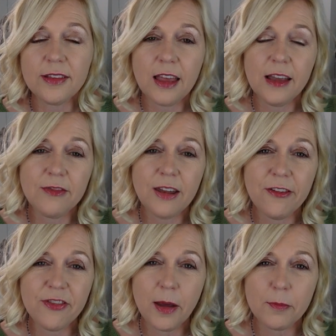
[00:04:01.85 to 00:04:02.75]
as they have
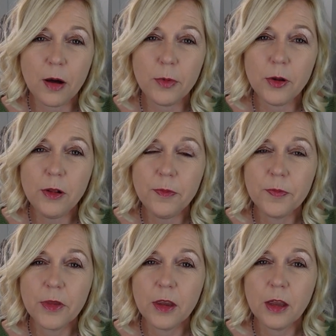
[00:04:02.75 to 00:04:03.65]
left that bubble,
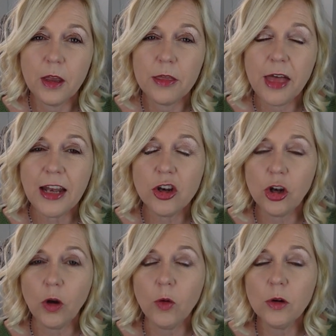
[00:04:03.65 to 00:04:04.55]
they're
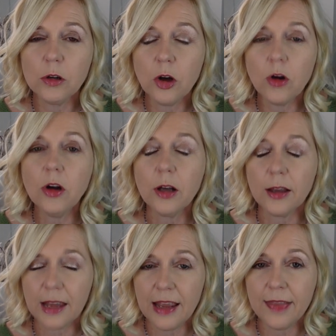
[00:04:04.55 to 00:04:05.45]
no
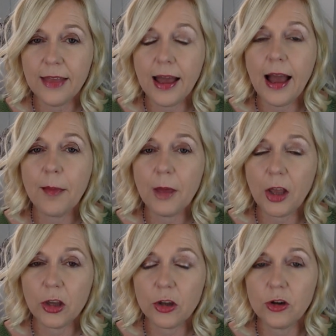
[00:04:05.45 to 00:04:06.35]
longer in that, am I
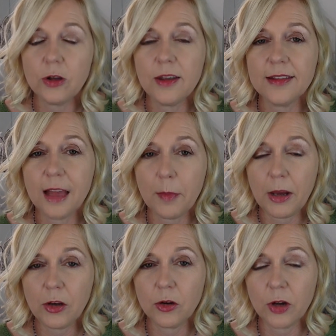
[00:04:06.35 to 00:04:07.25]
going to do this, am
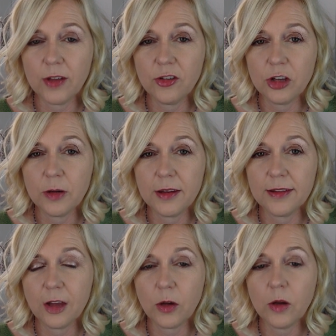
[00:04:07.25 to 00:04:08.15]
I not going to do it
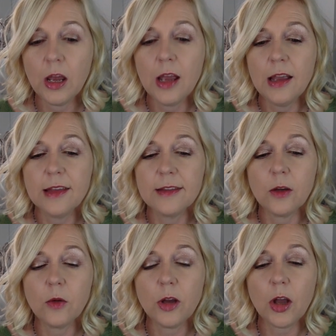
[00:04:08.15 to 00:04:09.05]
zone.
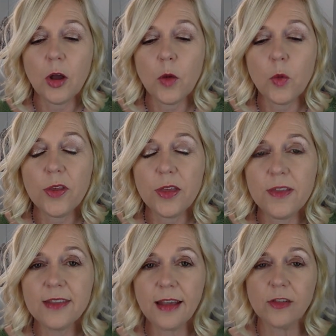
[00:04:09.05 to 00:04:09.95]
So within
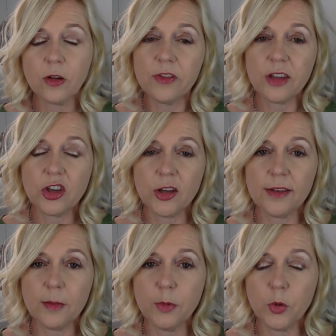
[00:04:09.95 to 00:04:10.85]
the sales conversation,
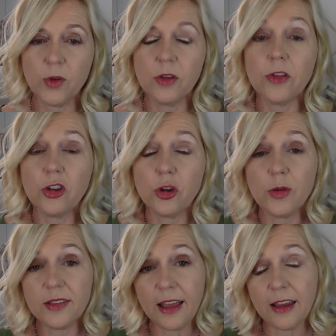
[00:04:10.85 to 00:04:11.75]
it's important that you
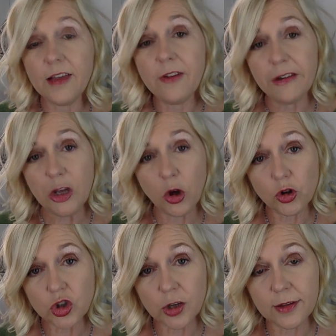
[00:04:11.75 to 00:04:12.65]
stay very
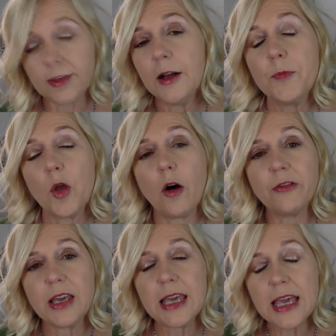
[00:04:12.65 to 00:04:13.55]
conscious
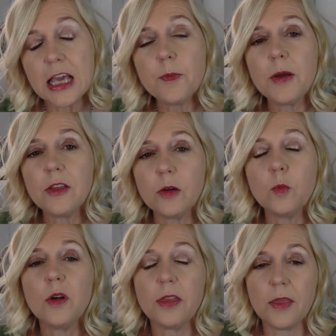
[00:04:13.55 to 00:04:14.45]
of keeping
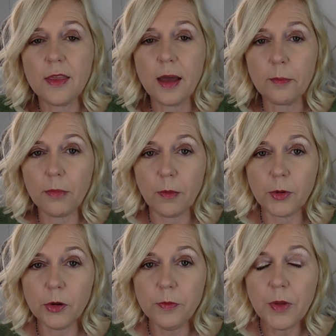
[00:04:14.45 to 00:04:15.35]
them within that
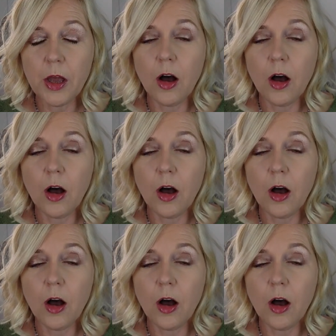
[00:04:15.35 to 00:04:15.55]
bubble